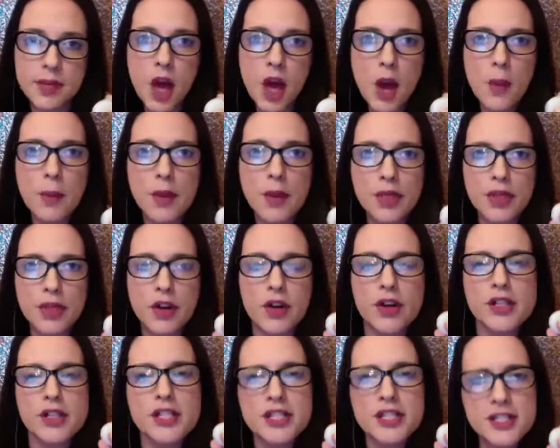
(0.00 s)
but they're
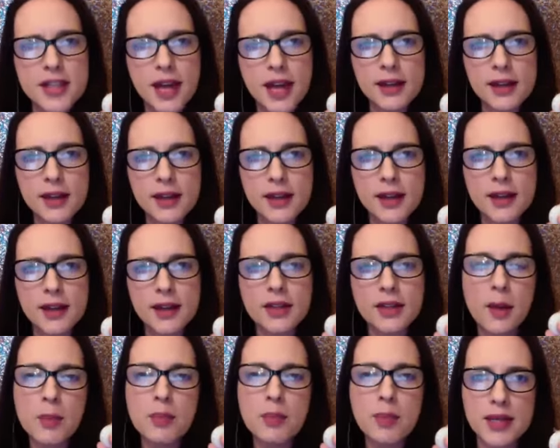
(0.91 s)
extending
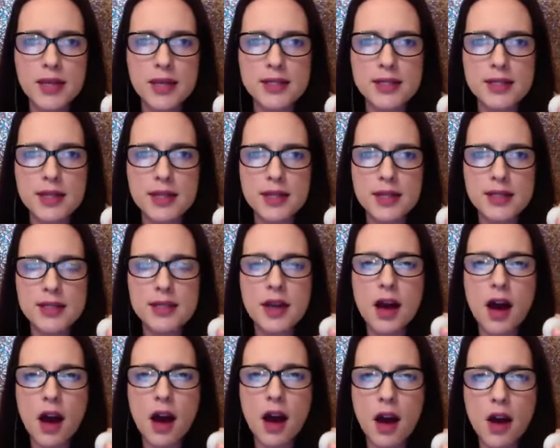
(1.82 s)
the business
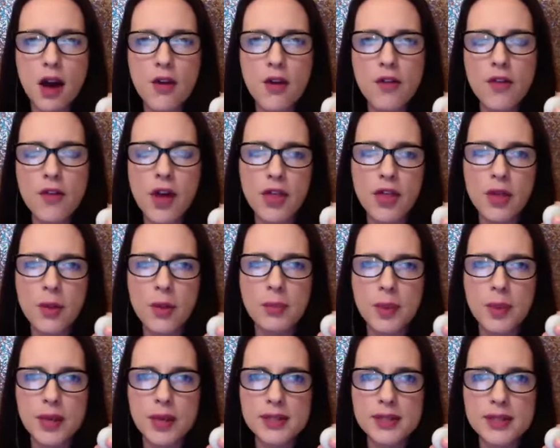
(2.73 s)
of the
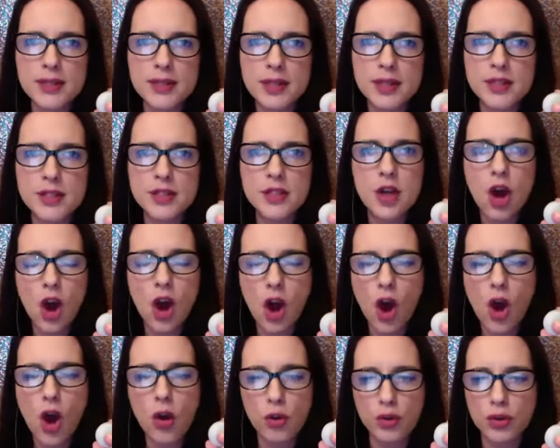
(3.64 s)
business
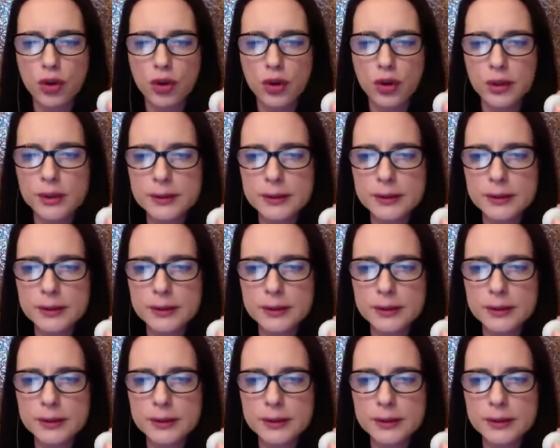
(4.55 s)
owner.